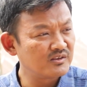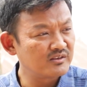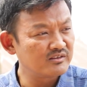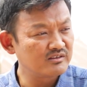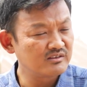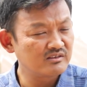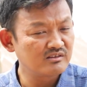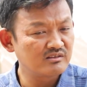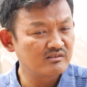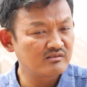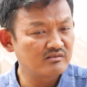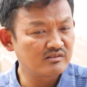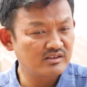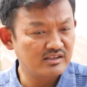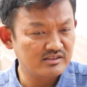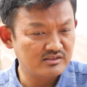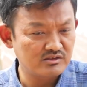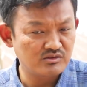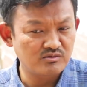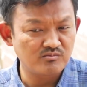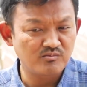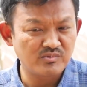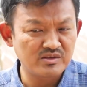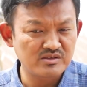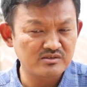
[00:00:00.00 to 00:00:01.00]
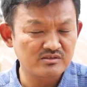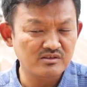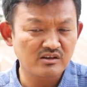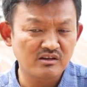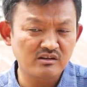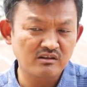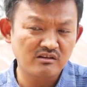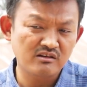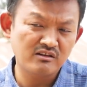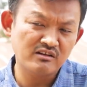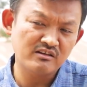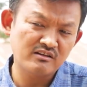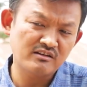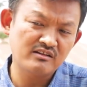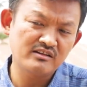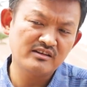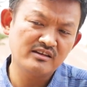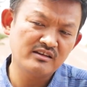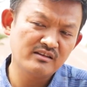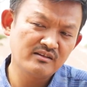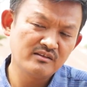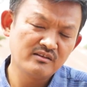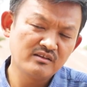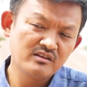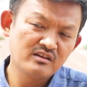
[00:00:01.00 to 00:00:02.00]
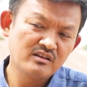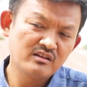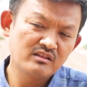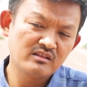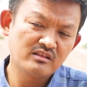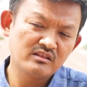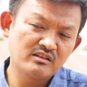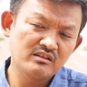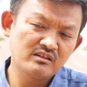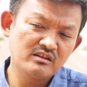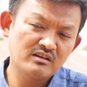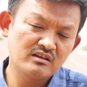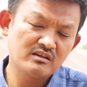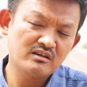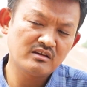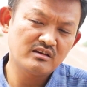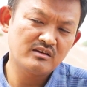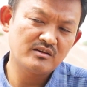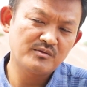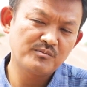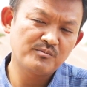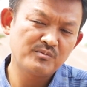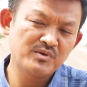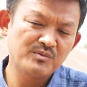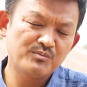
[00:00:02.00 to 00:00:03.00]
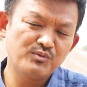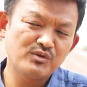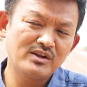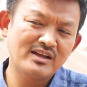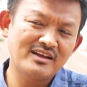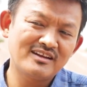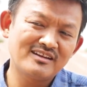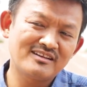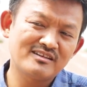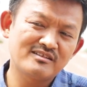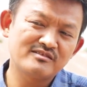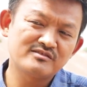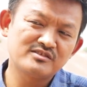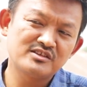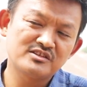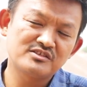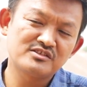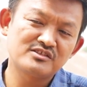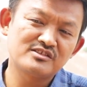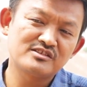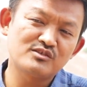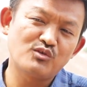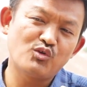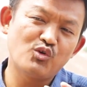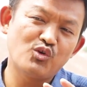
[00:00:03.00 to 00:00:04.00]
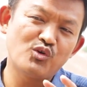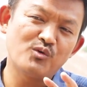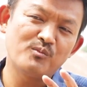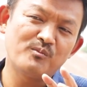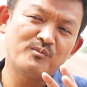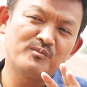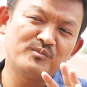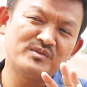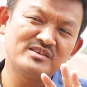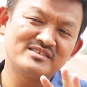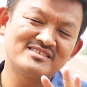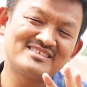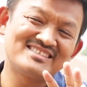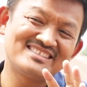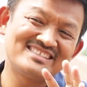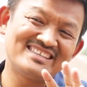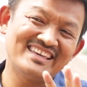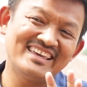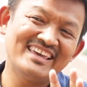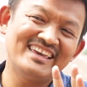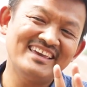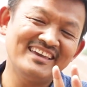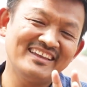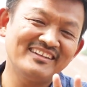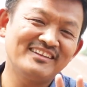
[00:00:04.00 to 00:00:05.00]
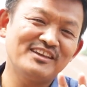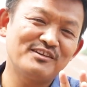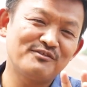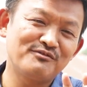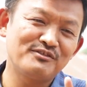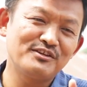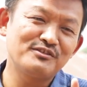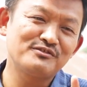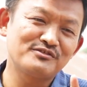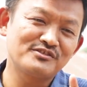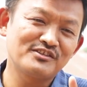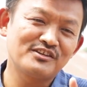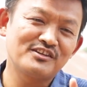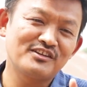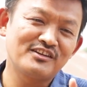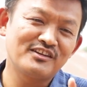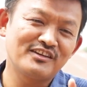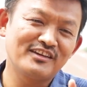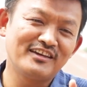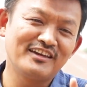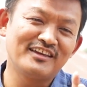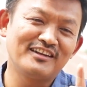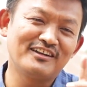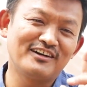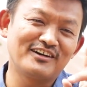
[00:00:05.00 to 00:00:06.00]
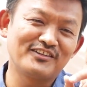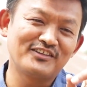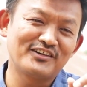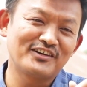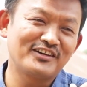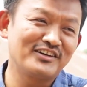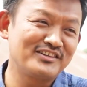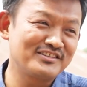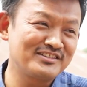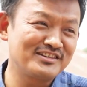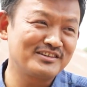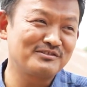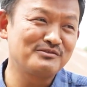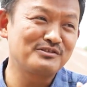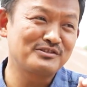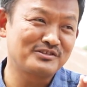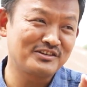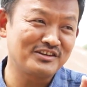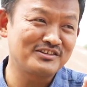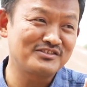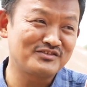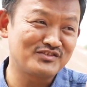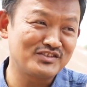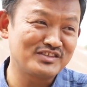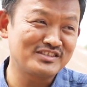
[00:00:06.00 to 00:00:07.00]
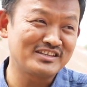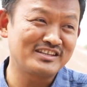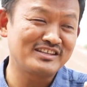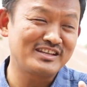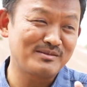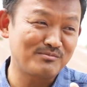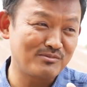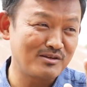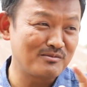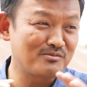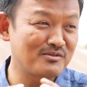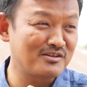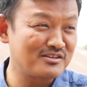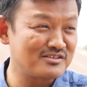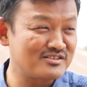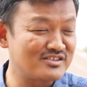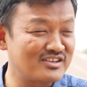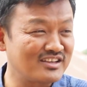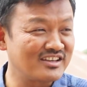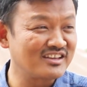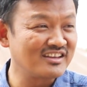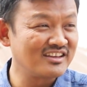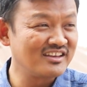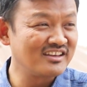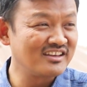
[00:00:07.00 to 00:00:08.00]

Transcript: You know, this means not only people are just means seeing their future in other country, good countries and developed country.